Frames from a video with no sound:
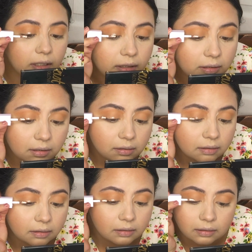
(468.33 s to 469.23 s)
I feel like
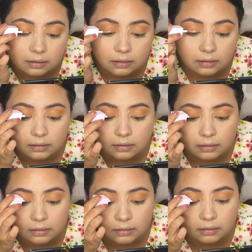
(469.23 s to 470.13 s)
the glitter's a
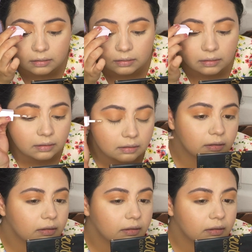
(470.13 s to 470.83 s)
little too chunky